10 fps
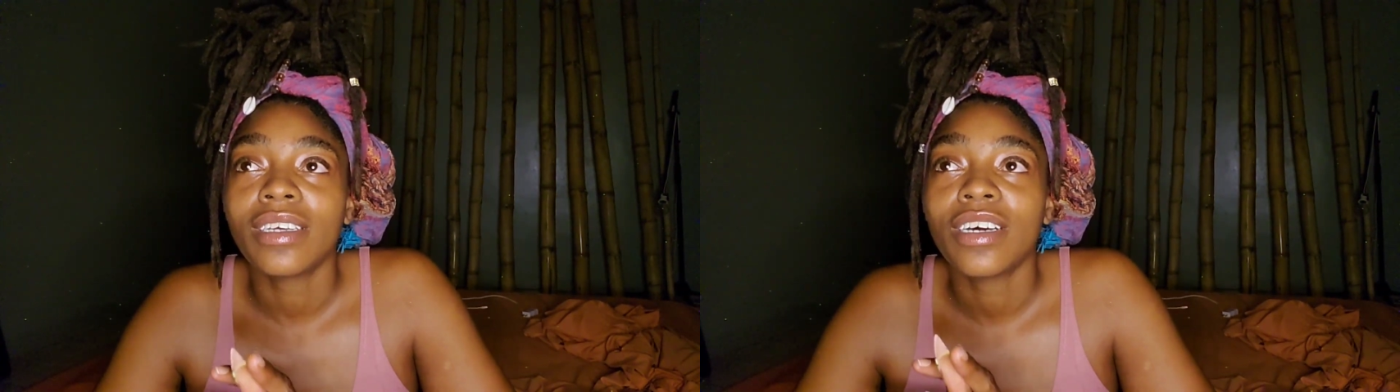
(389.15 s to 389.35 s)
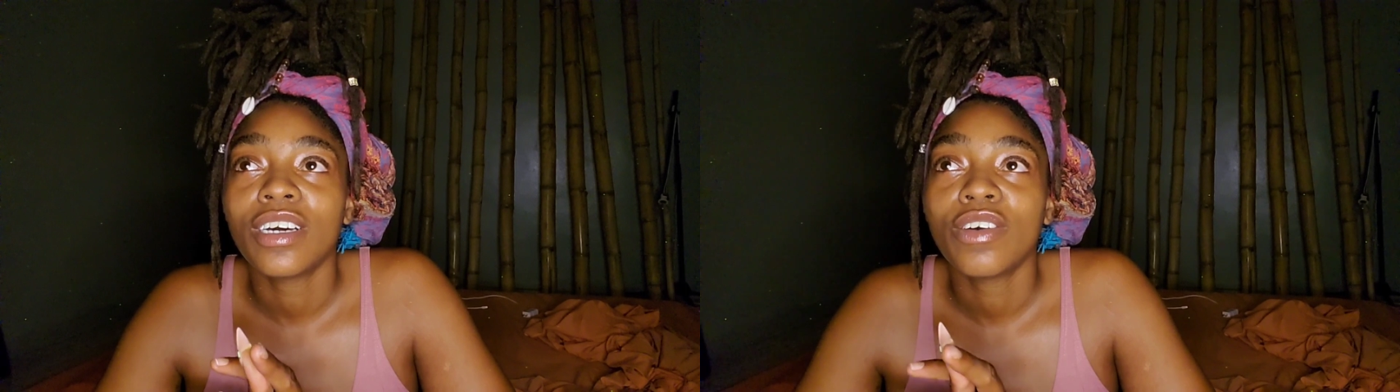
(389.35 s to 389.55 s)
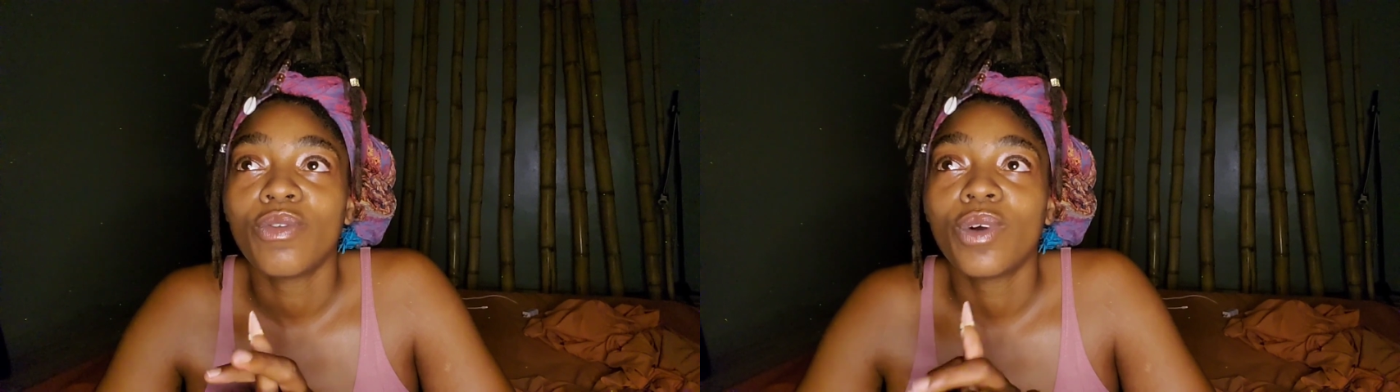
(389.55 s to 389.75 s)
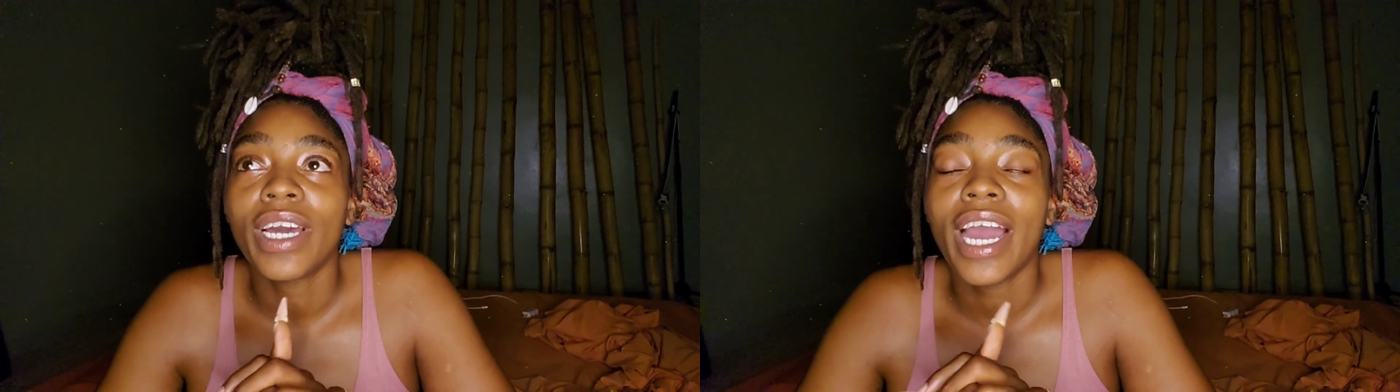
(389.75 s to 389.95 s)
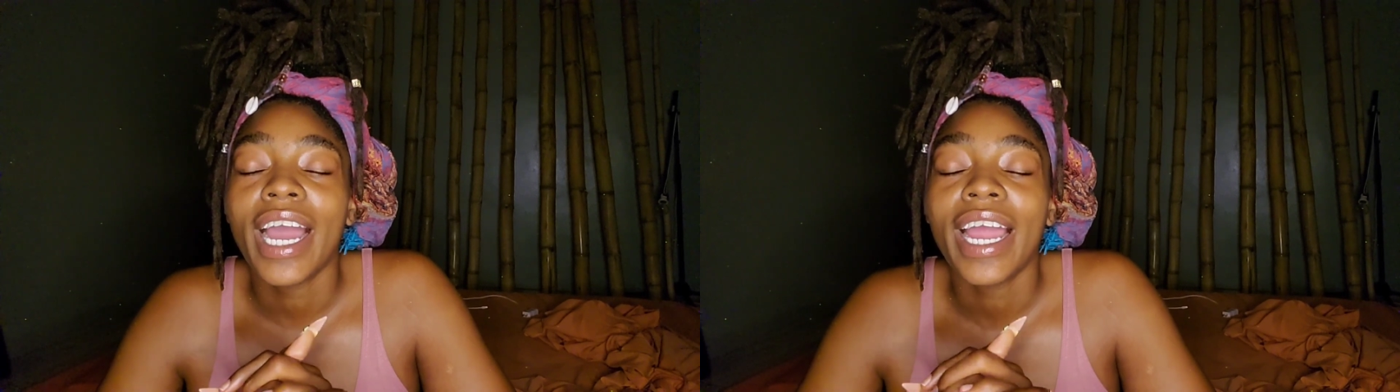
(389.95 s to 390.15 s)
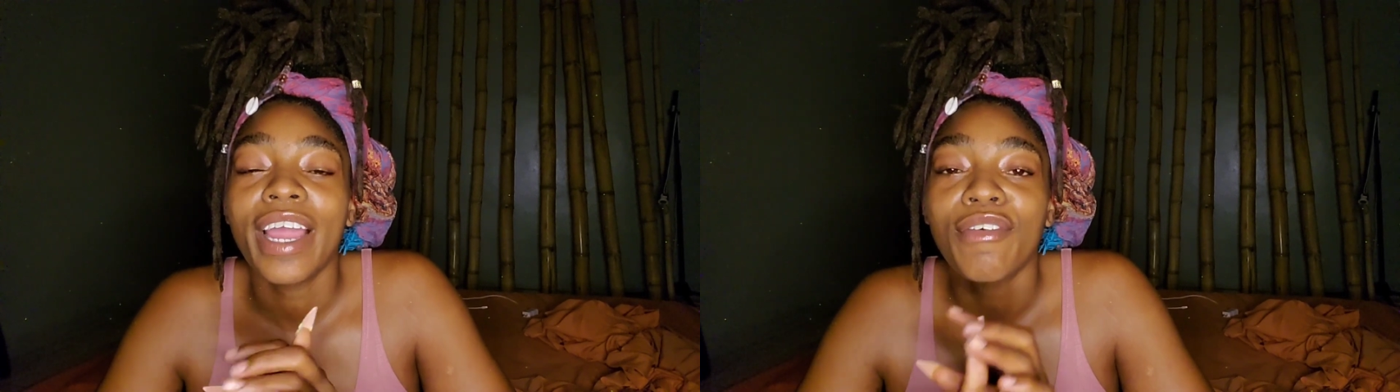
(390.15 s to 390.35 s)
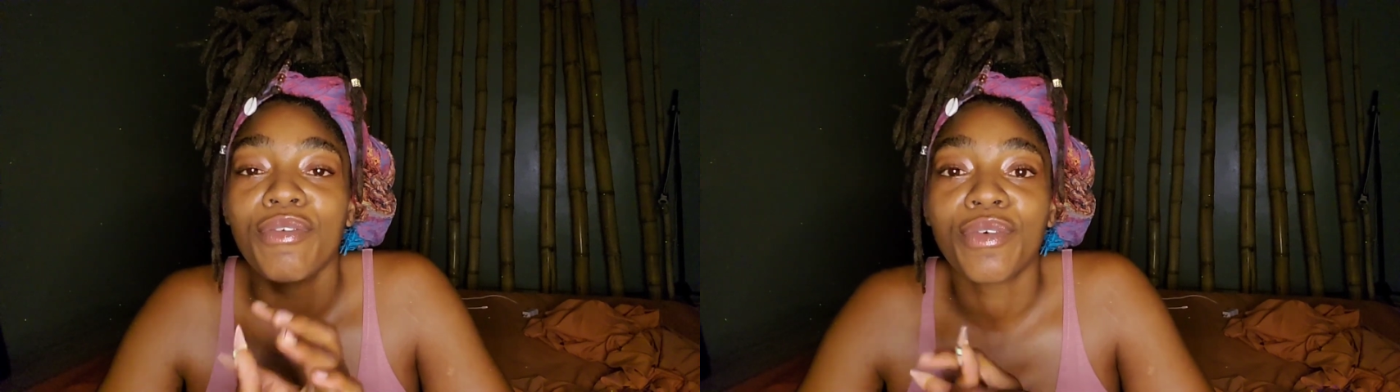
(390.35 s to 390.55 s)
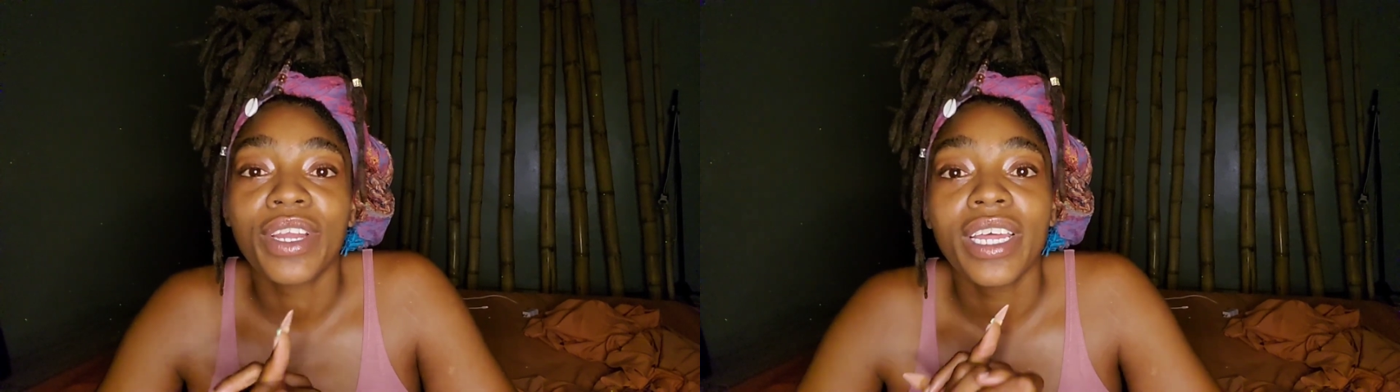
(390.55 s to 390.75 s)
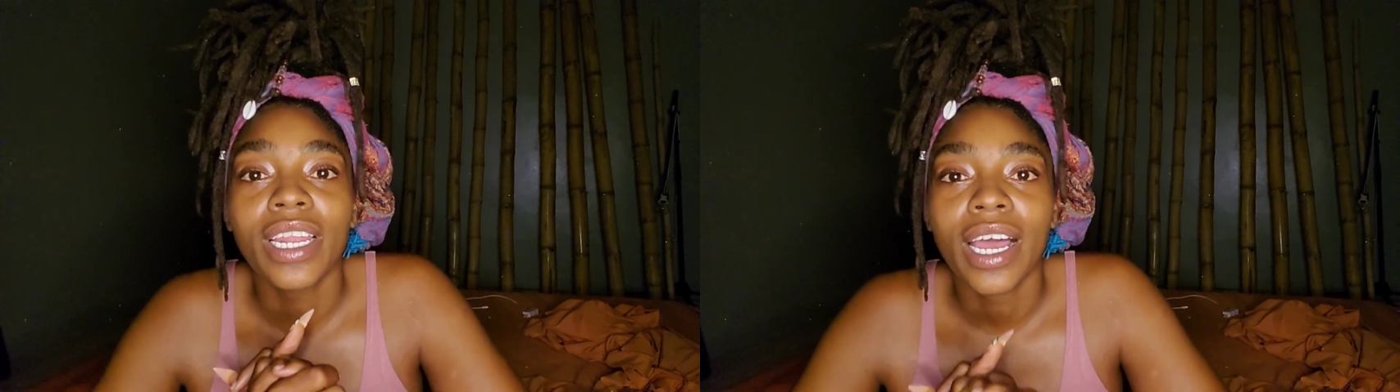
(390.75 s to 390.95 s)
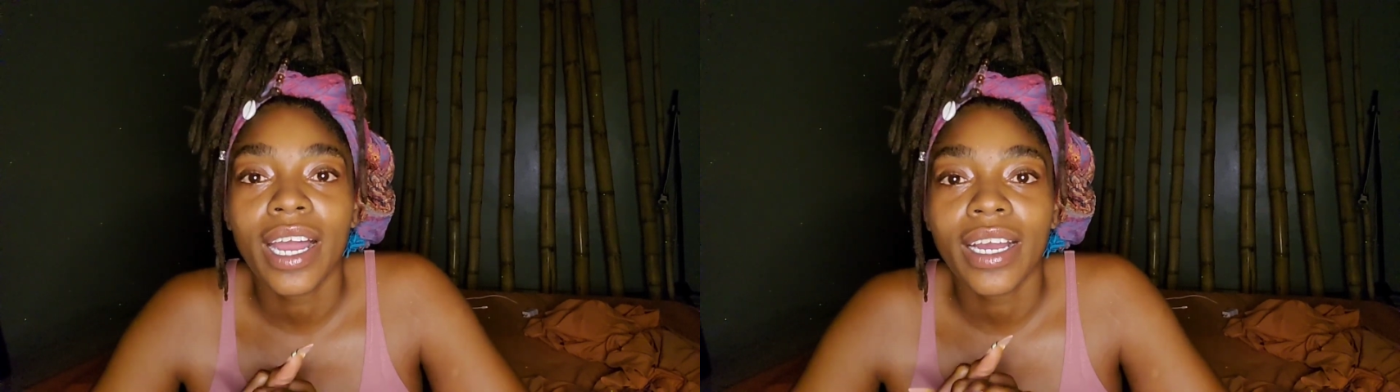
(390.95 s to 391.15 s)
of what I have
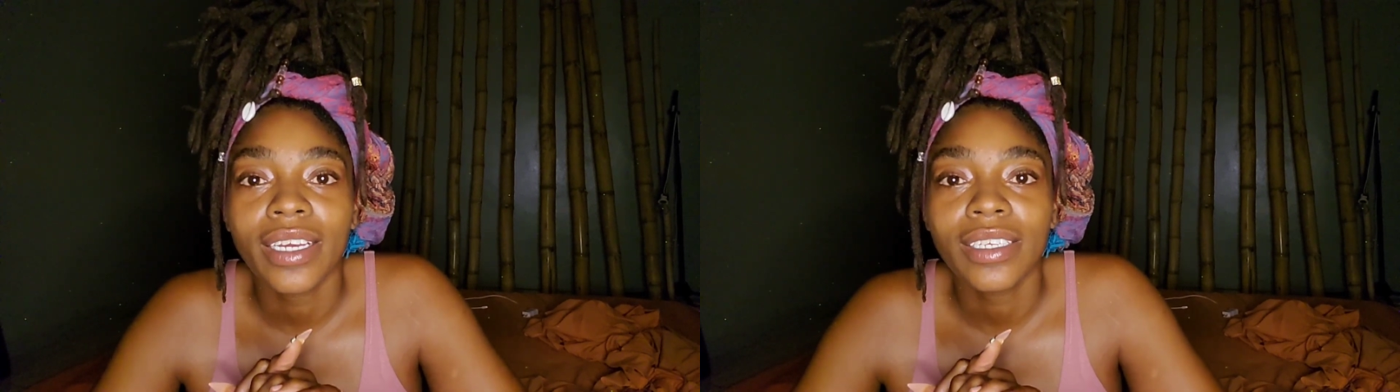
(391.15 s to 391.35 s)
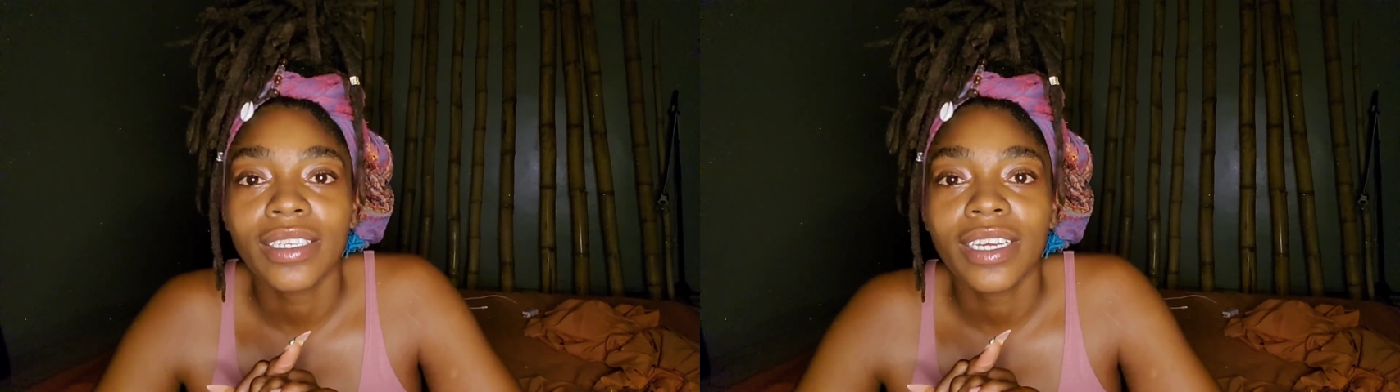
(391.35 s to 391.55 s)
realized,